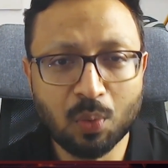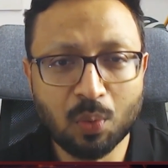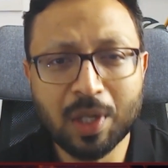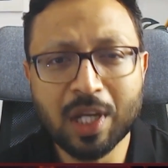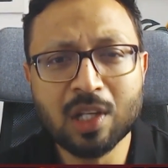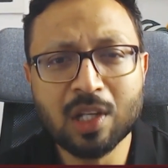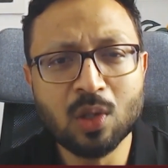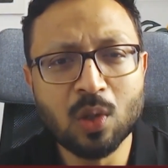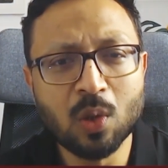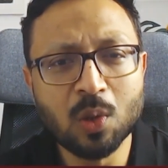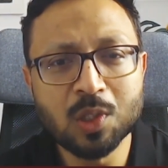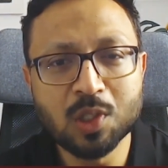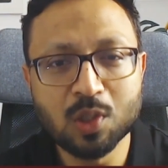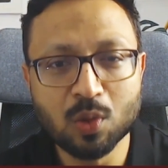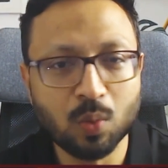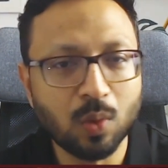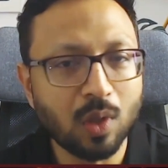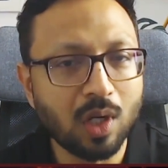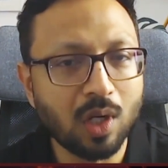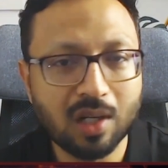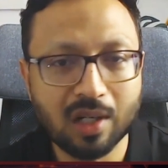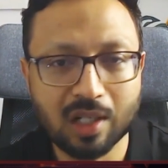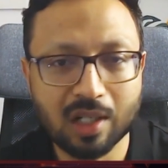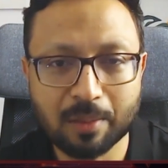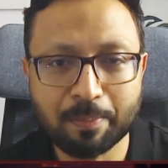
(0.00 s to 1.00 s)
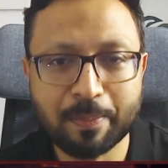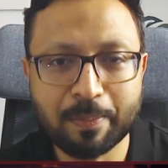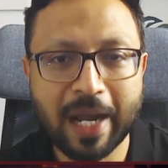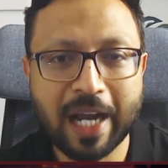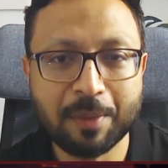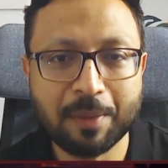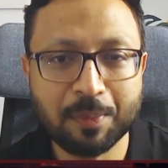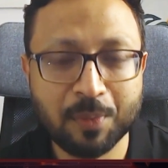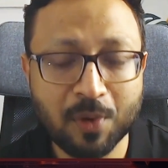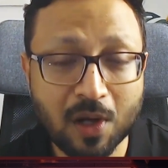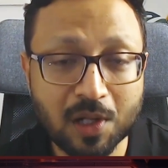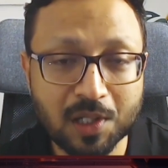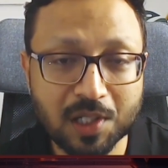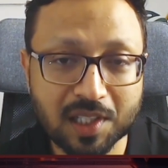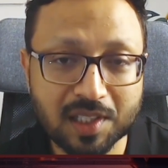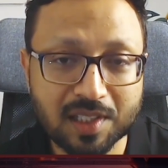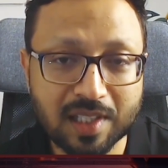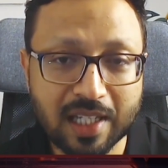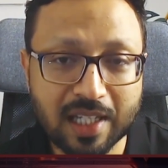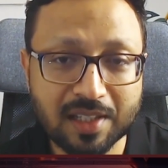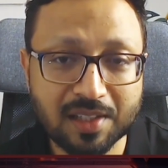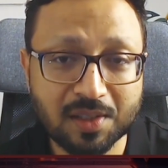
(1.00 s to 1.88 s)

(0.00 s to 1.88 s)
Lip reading: Now, we are known to work on impact projects,